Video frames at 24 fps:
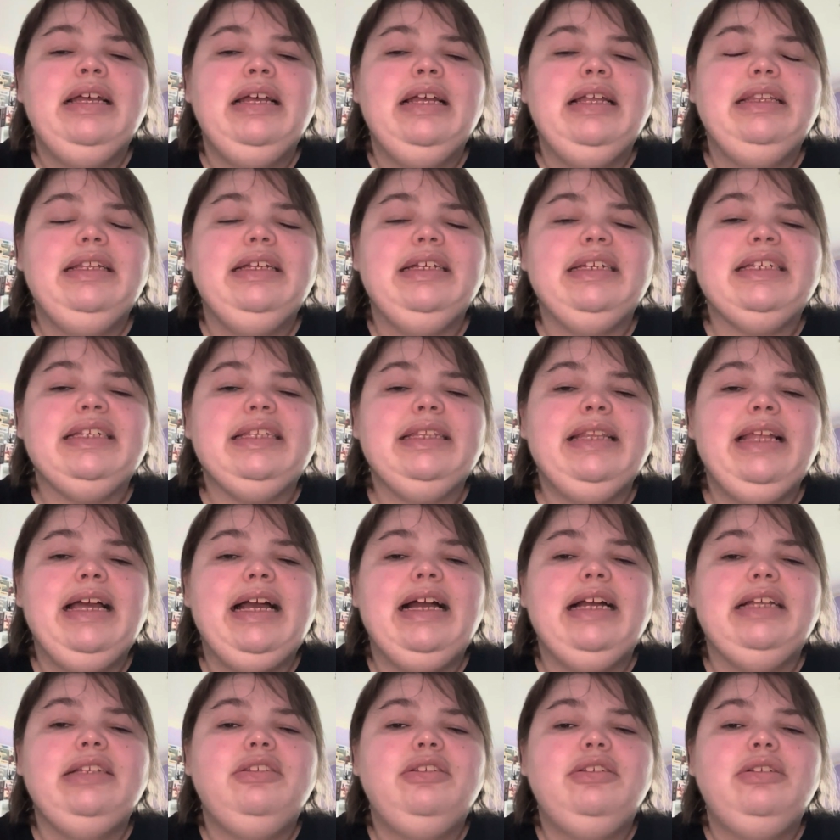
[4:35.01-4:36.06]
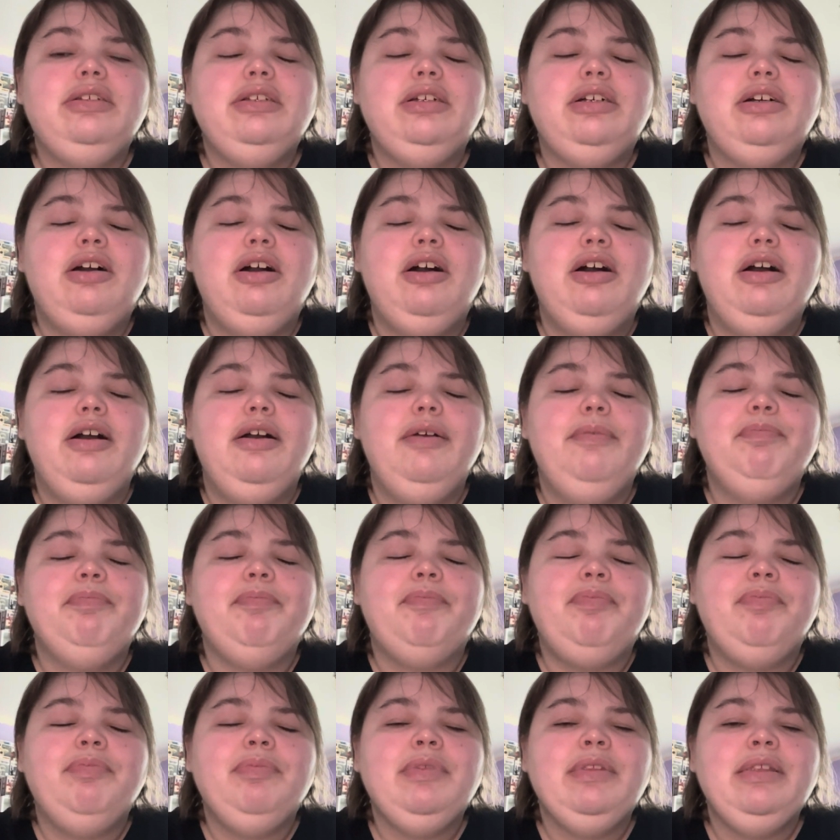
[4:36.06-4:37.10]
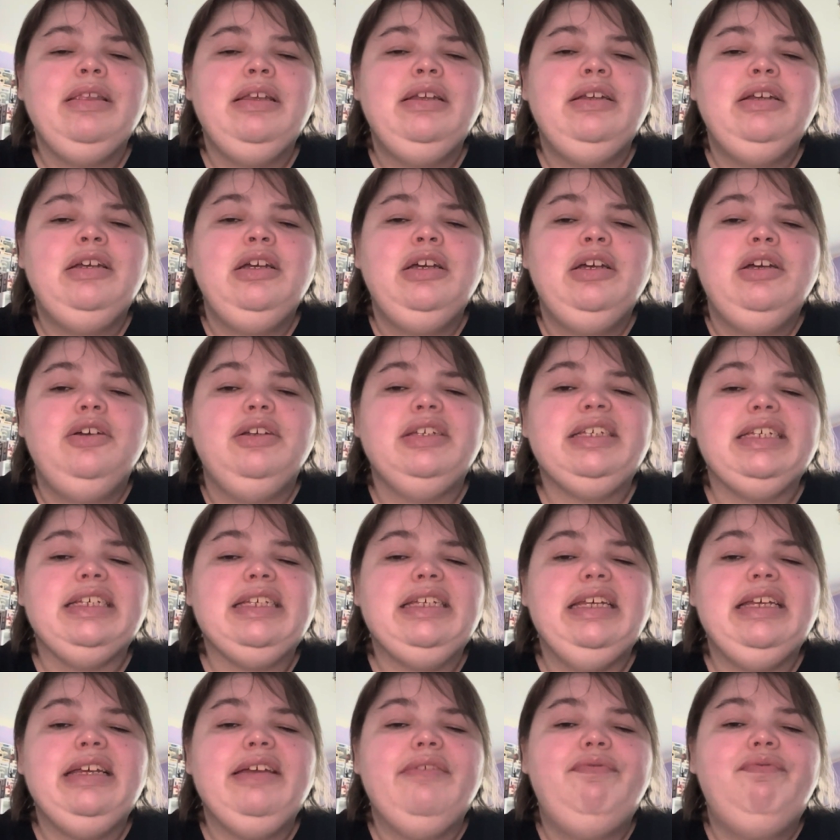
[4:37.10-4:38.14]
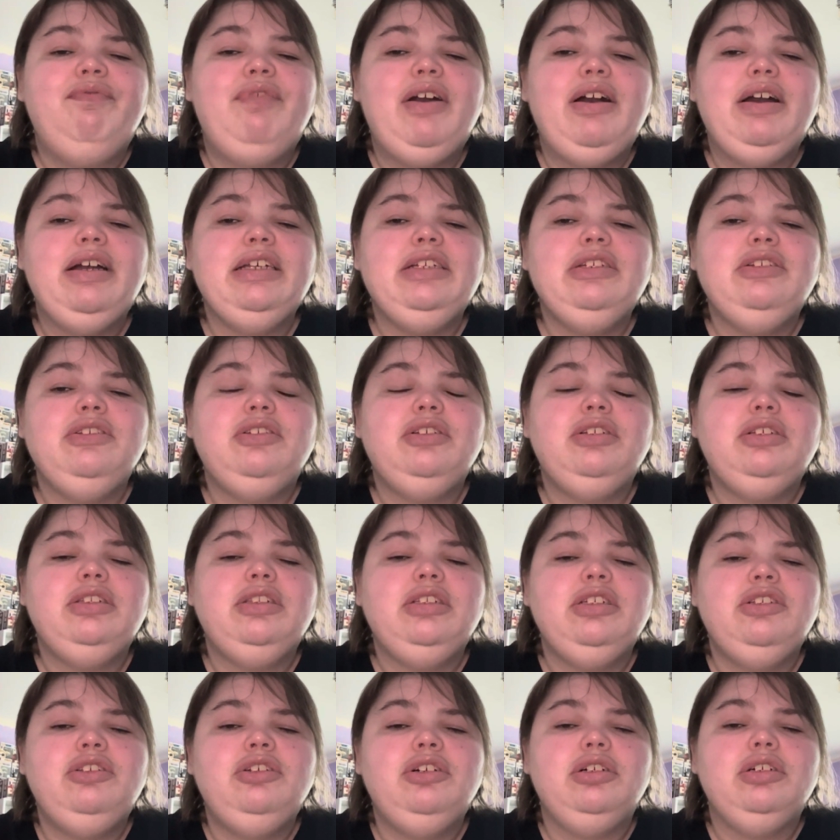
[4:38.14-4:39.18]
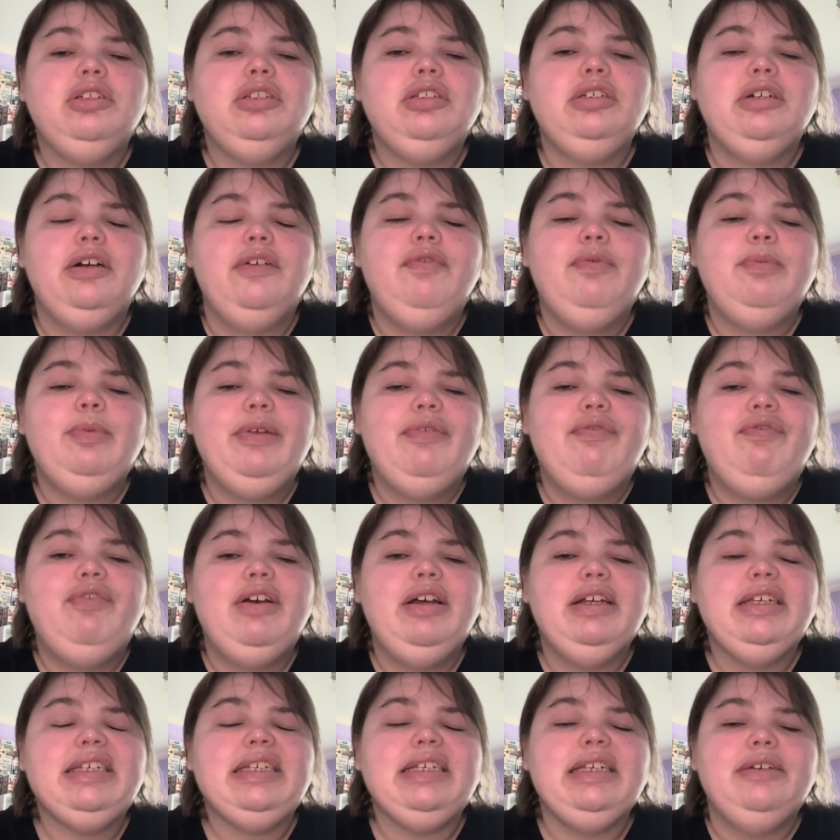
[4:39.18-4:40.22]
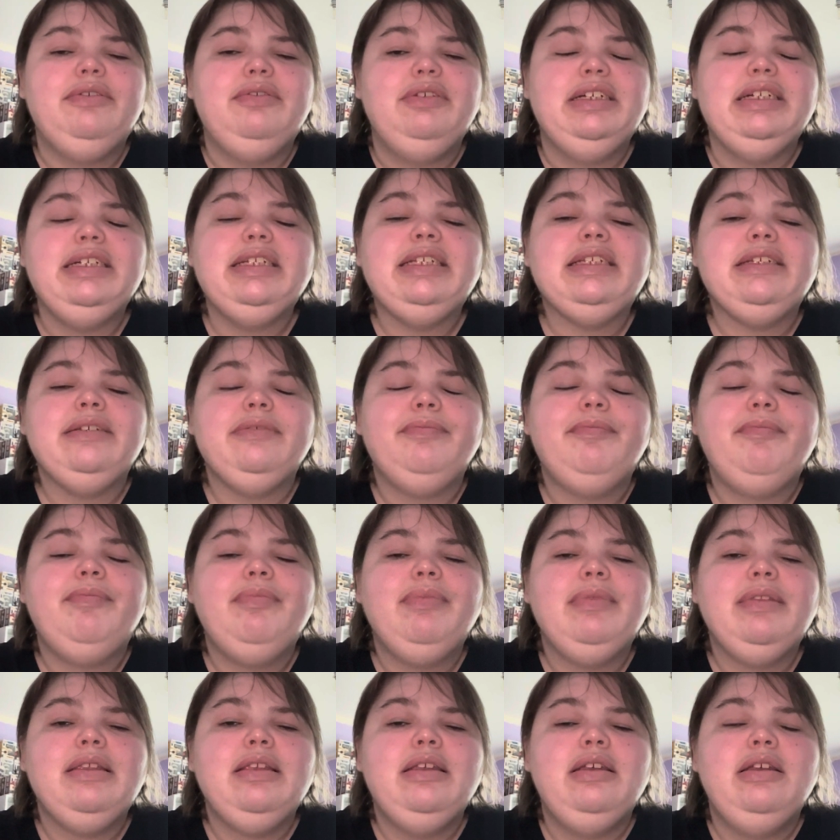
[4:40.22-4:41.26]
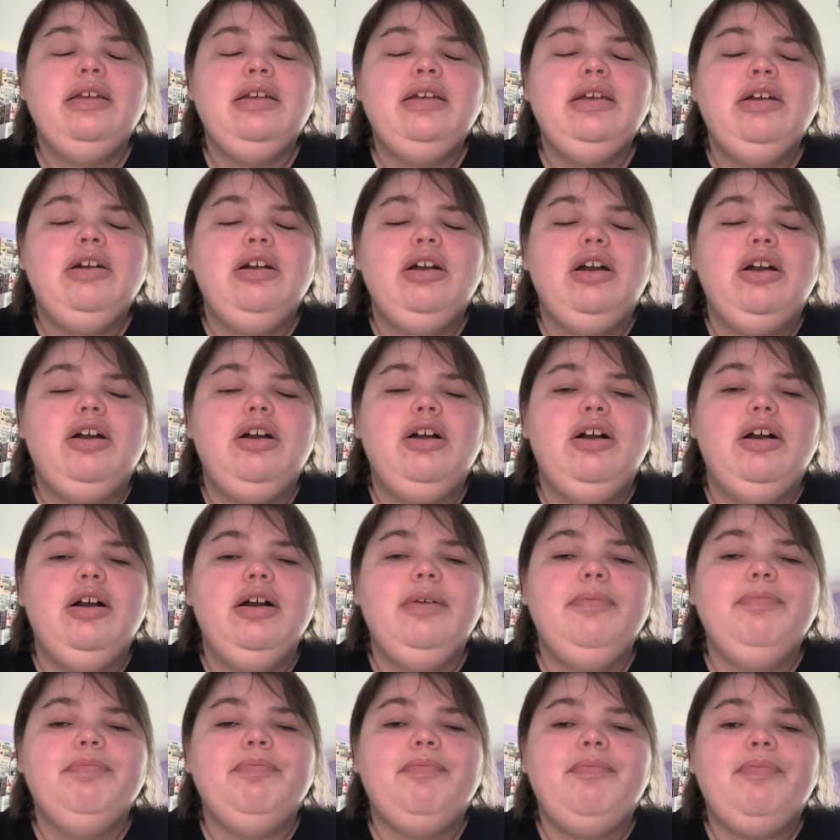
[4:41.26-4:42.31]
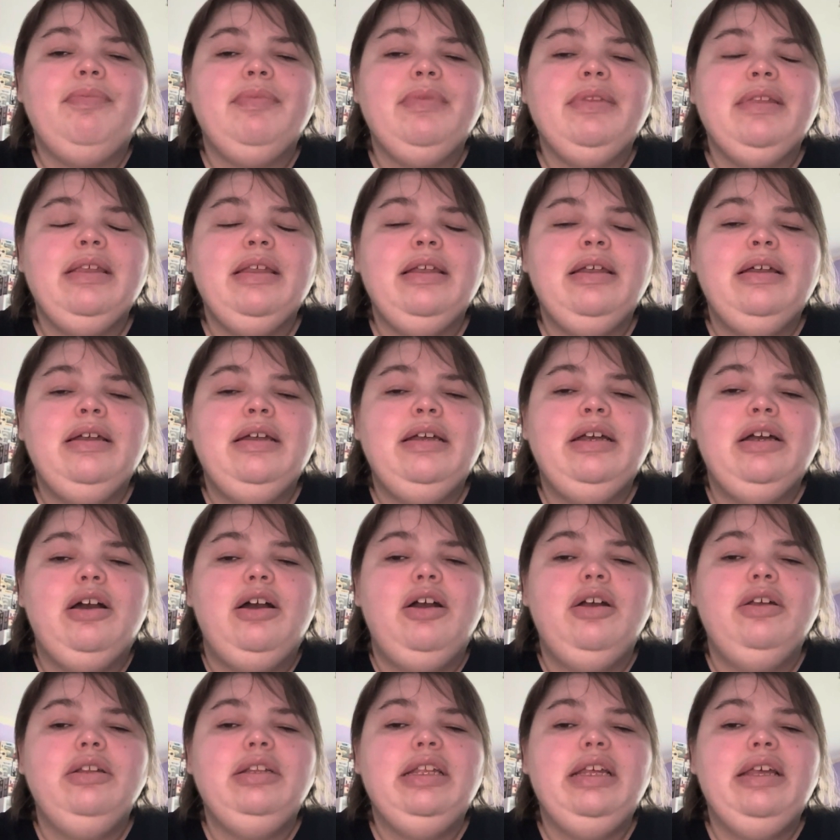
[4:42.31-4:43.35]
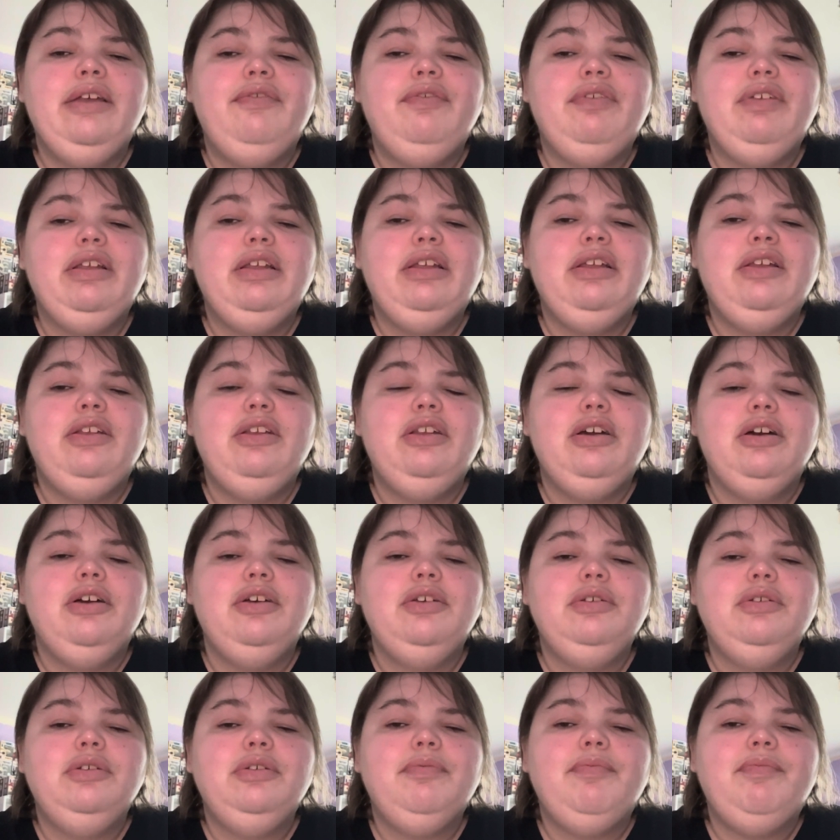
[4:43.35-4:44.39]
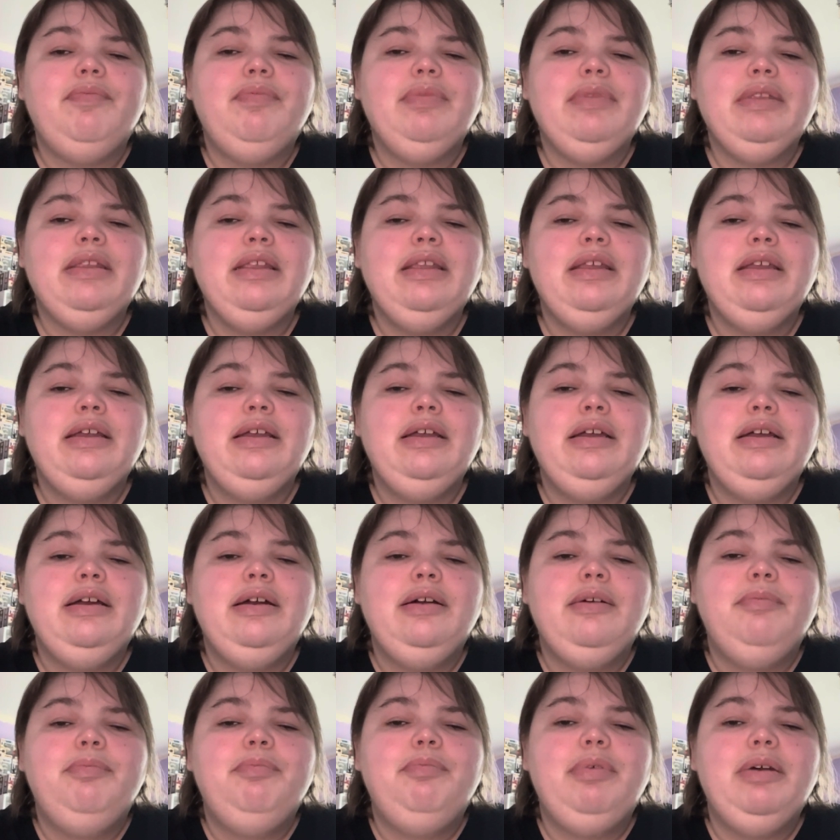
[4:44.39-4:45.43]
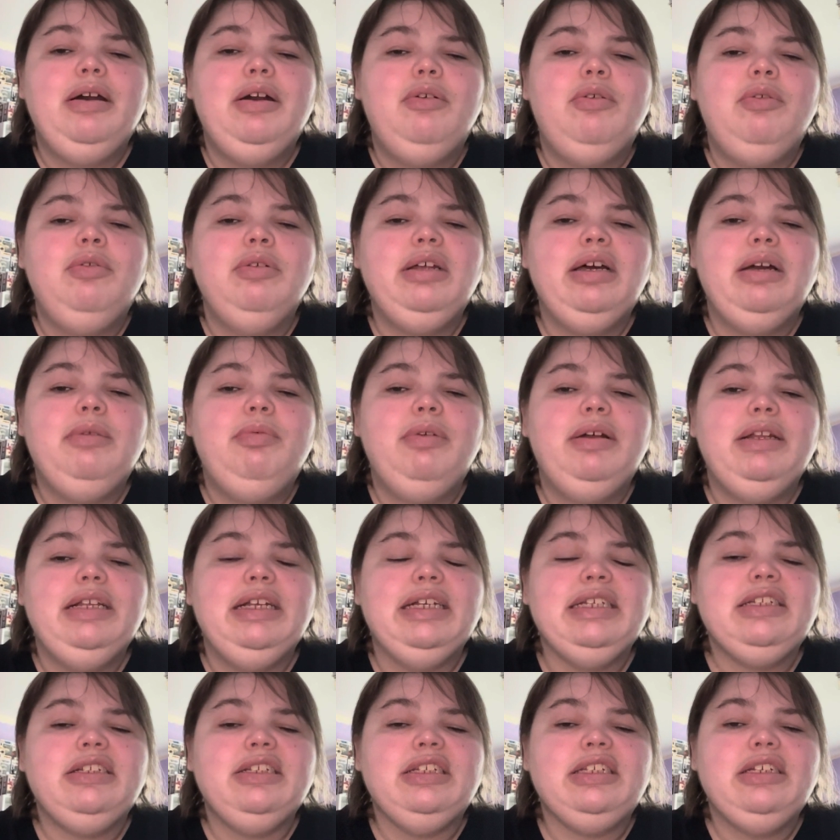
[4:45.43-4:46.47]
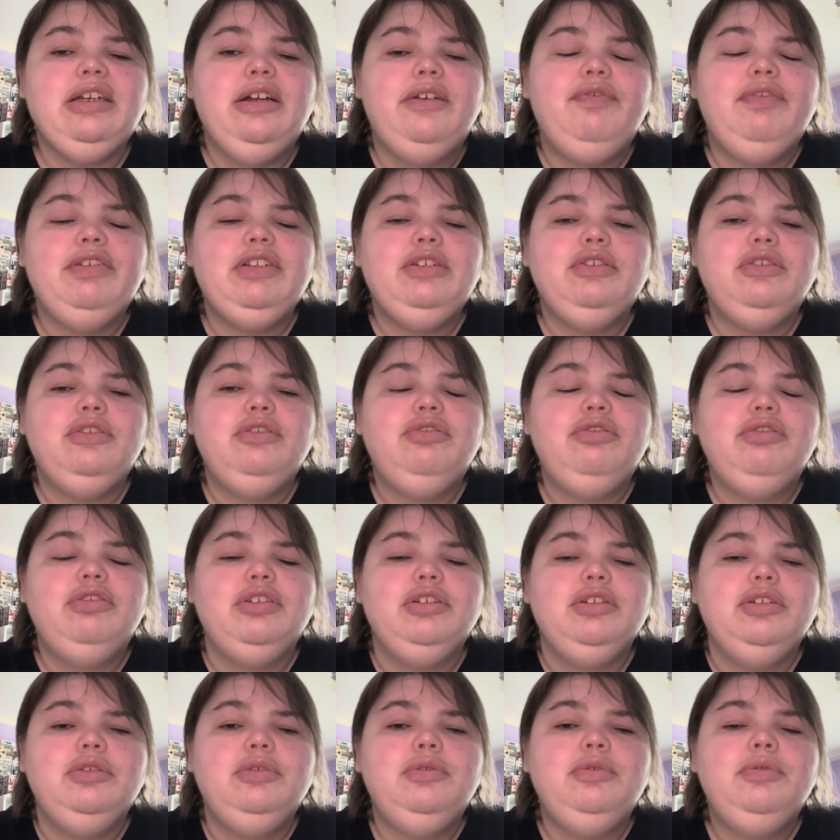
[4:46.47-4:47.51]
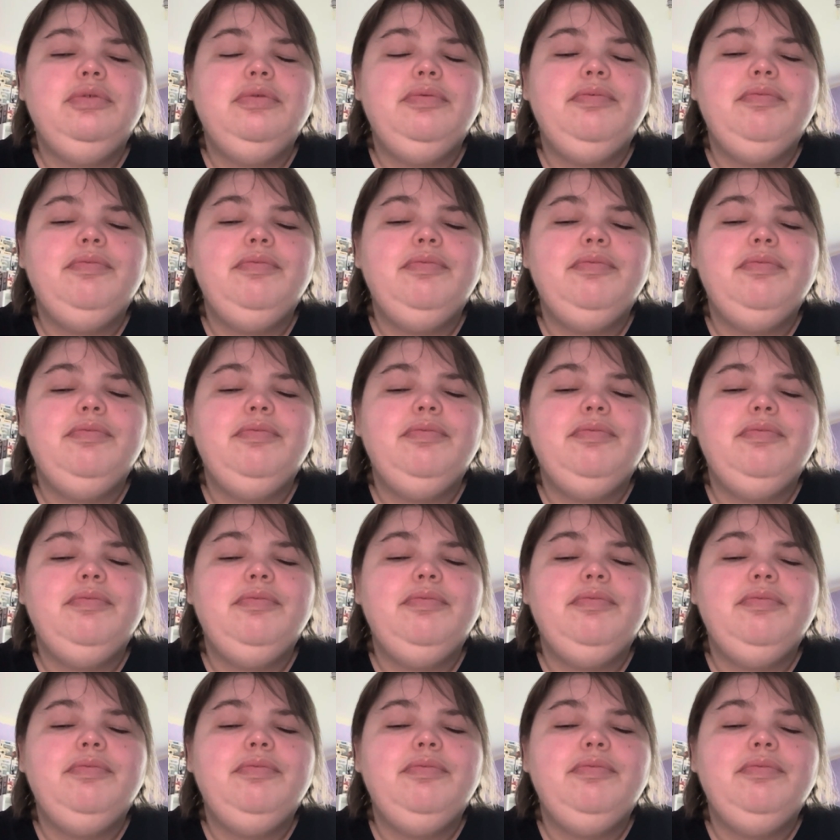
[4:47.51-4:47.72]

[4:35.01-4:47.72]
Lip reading: this lad who says he can find the doctor from the first series, only if, you know, but all I want is to serve on your crew